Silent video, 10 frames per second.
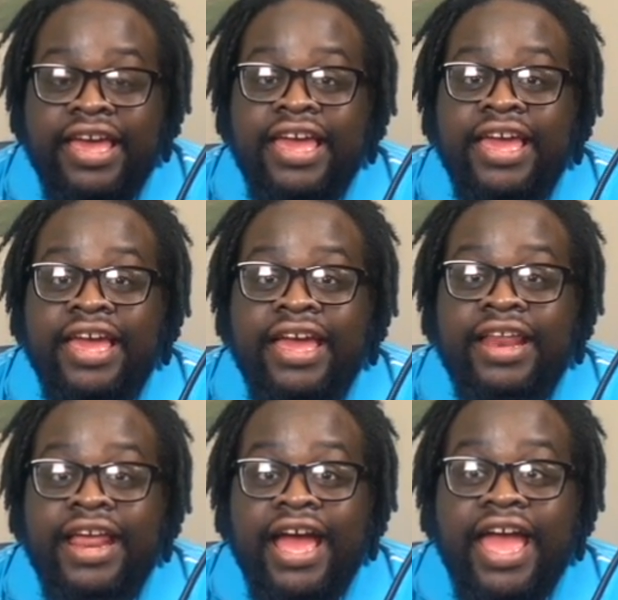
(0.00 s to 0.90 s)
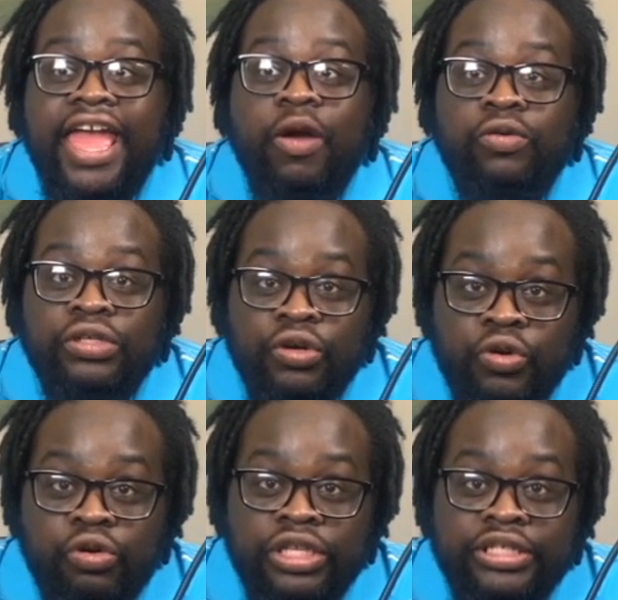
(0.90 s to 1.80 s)
And it was a
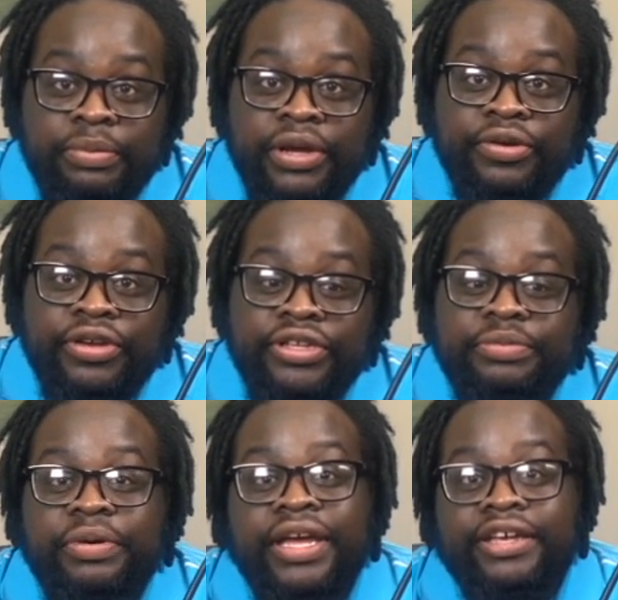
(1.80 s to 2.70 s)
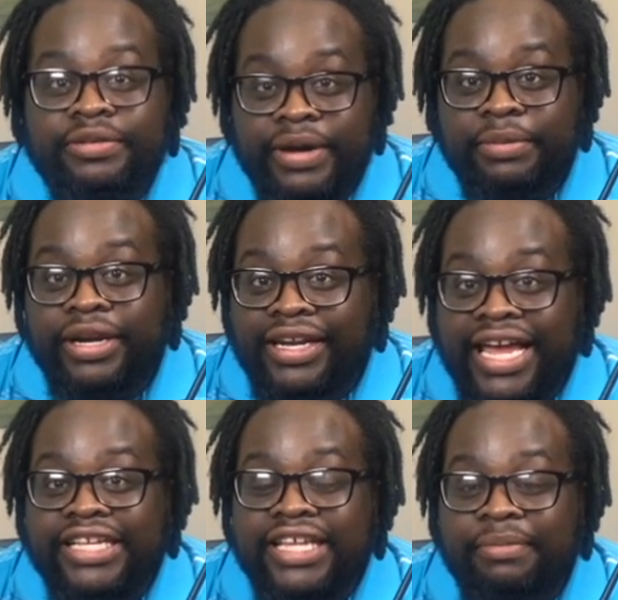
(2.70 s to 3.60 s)
cool experience, but it was probably the
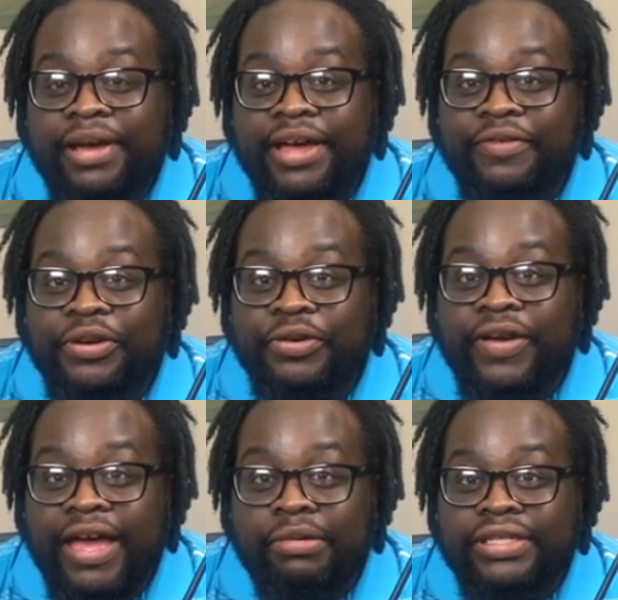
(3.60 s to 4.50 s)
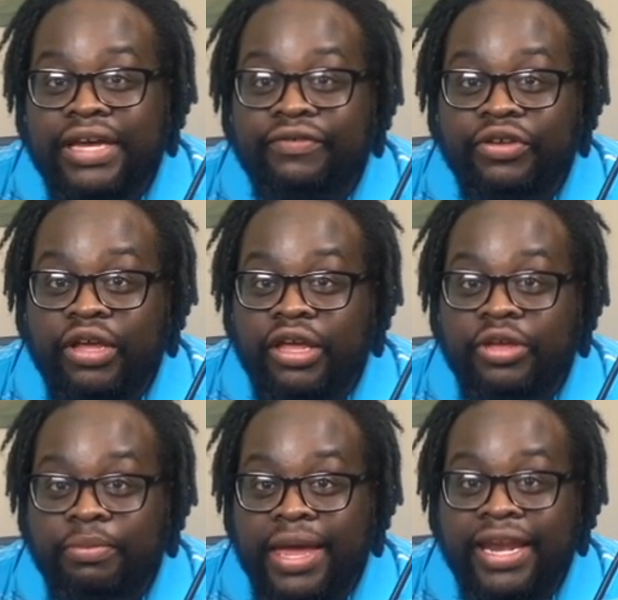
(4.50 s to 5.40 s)
last time I ever do Habitat for
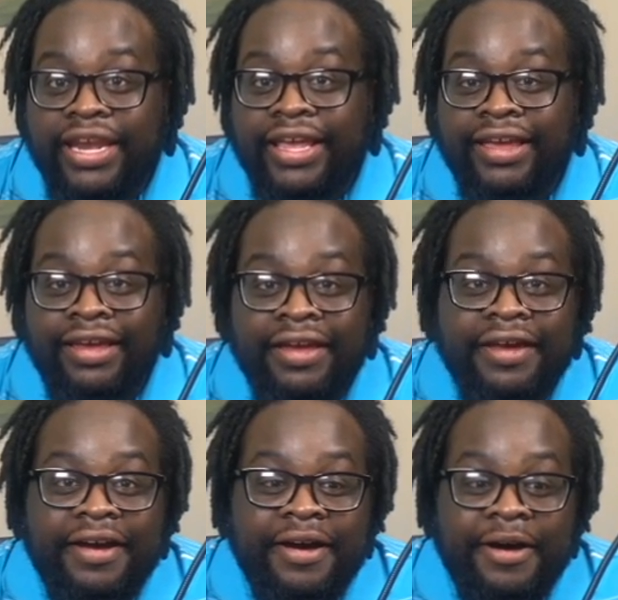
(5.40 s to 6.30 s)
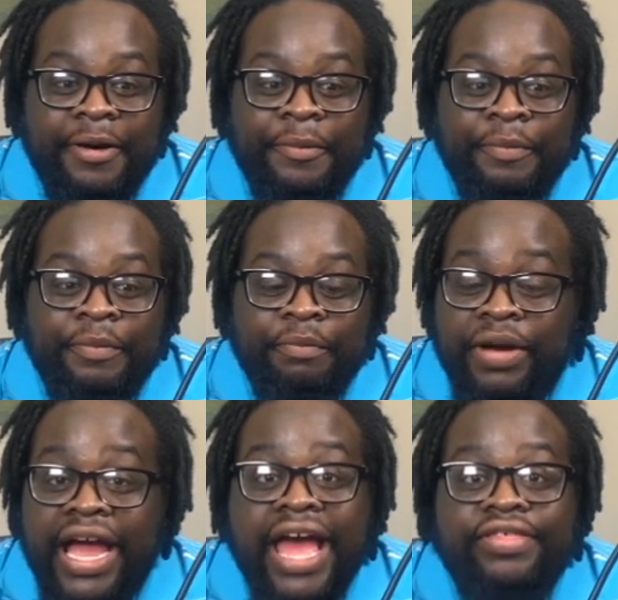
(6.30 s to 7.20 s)
Humanity.
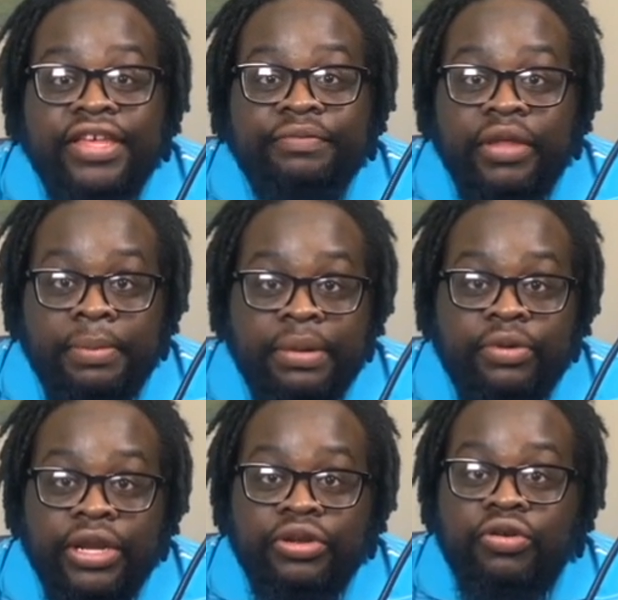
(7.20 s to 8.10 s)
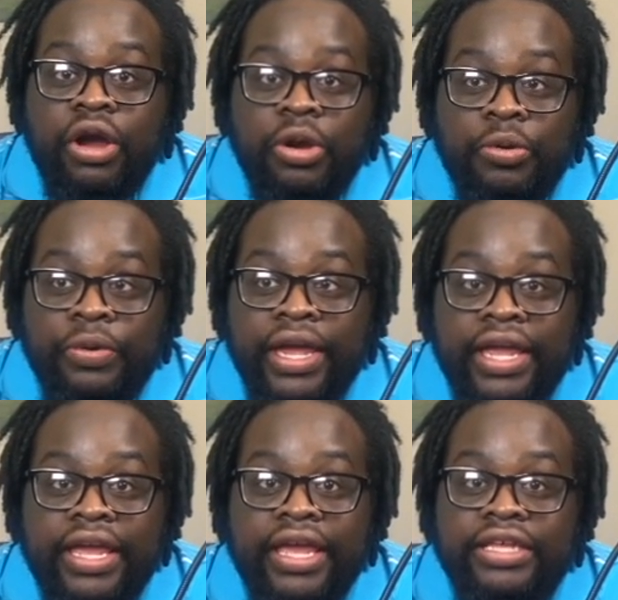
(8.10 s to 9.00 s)
But I think the people that do are
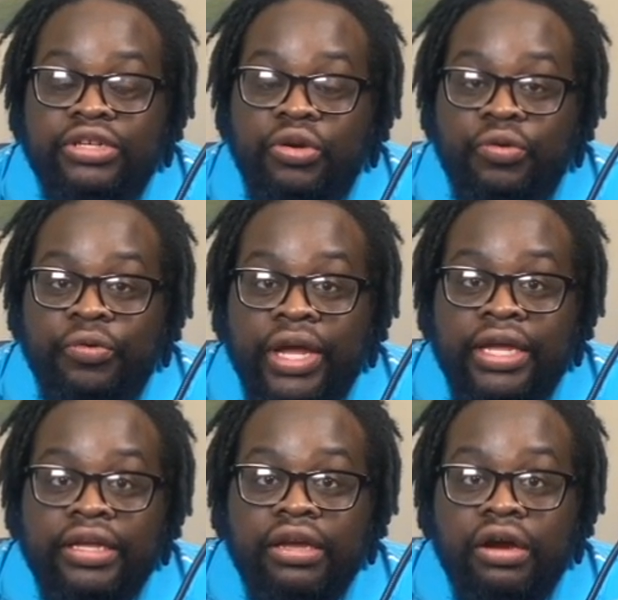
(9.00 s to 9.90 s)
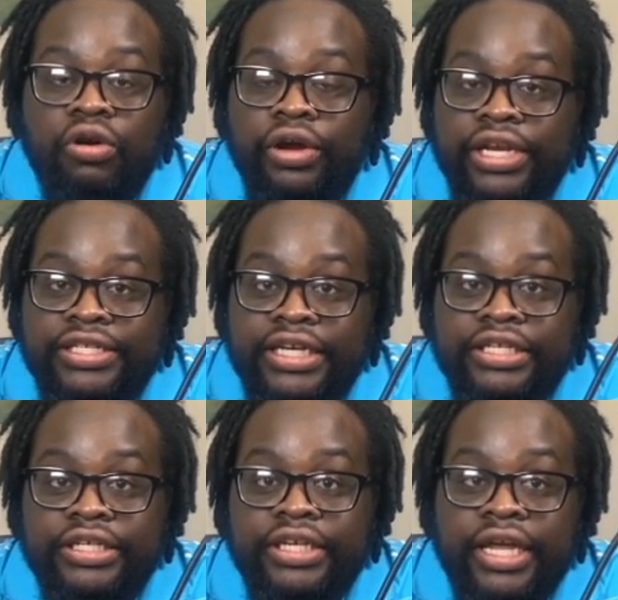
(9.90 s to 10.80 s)
great. It's a great
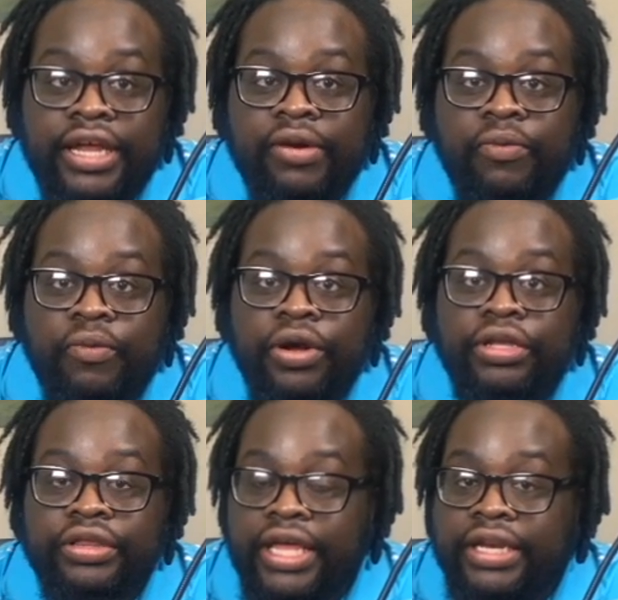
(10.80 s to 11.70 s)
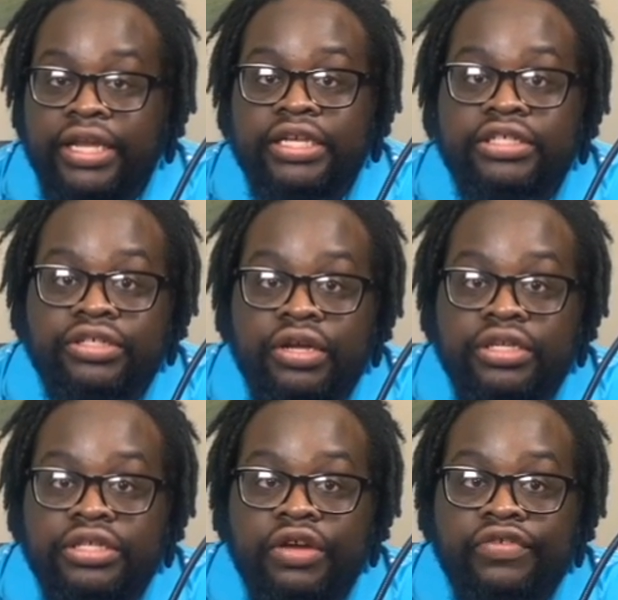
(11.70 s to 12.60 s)
organization that does
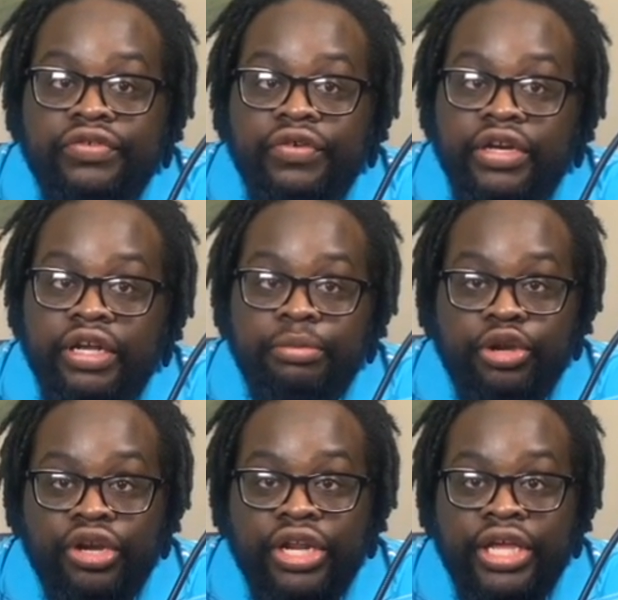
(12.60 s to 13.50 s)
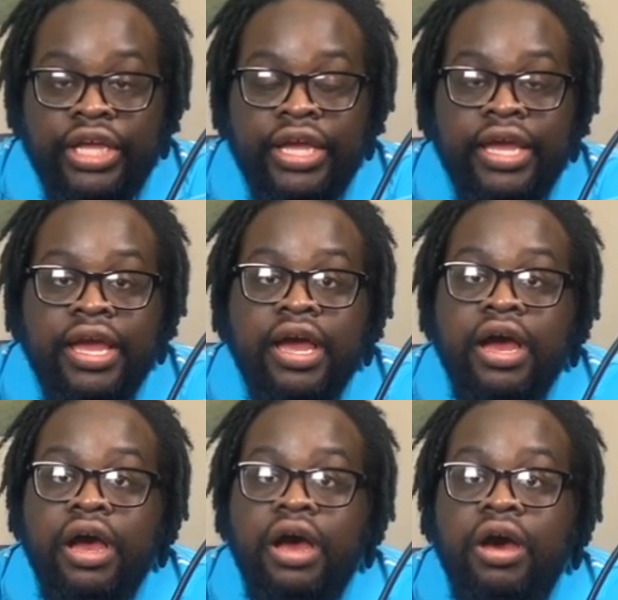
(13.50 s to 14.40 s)
service for the community.
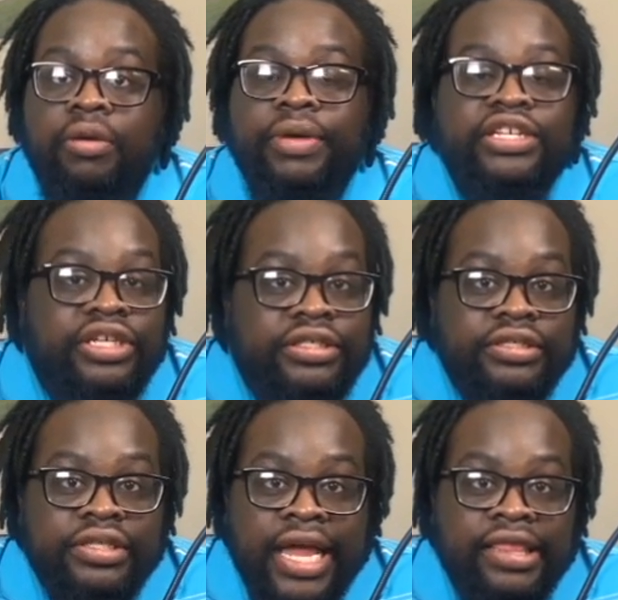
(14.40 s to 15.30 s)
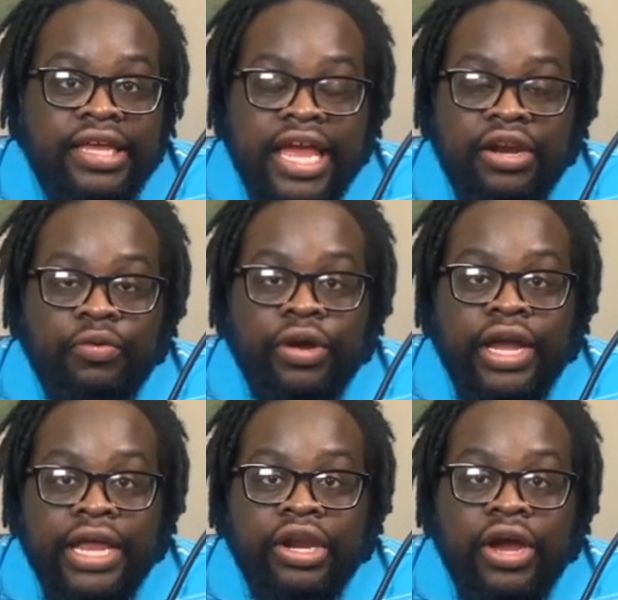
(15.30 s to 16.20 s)
It's just not the kind of work
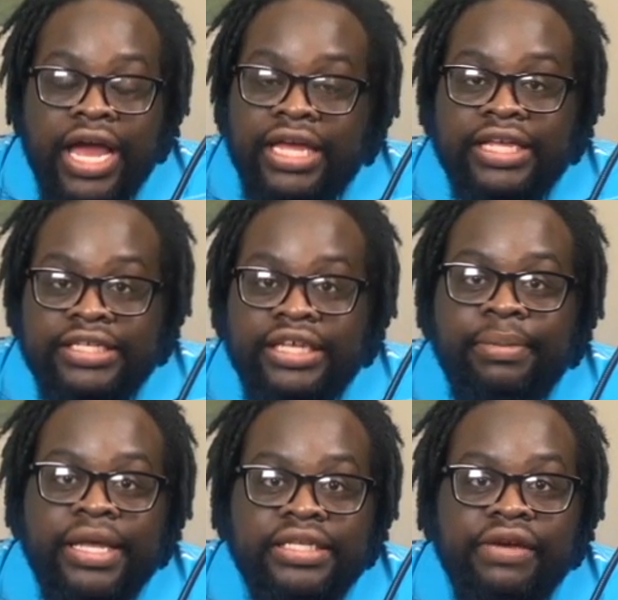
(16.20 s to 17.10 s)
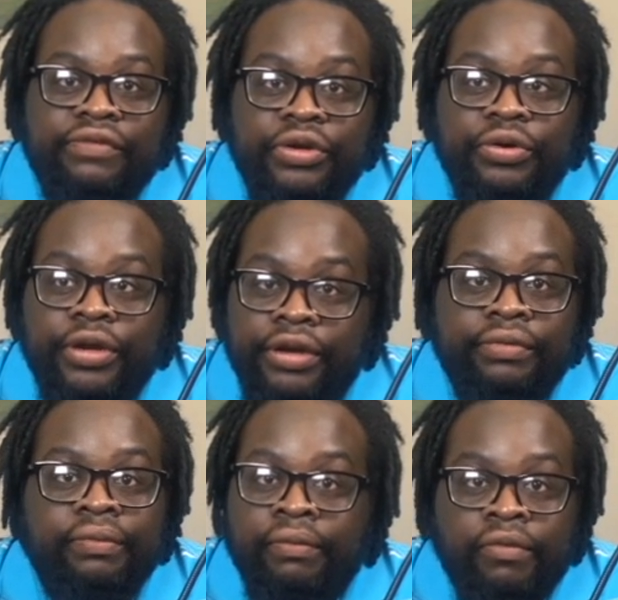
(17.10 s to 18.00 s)
I know I can see myself doing
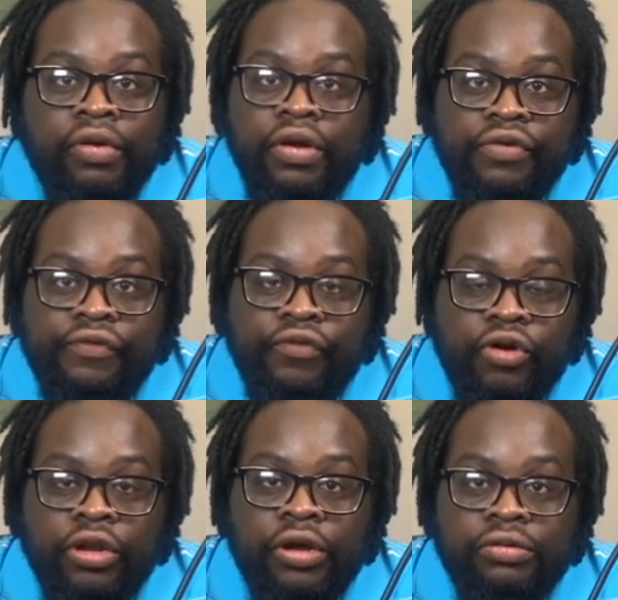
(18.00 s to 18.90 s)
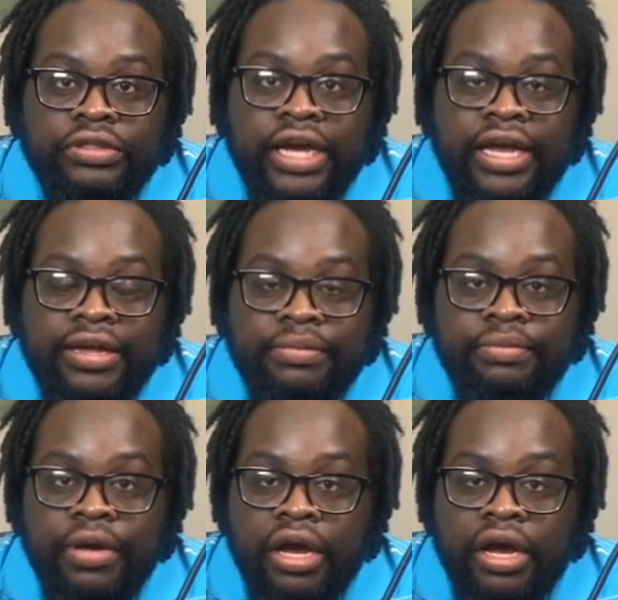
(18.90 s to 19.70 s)
for a long time.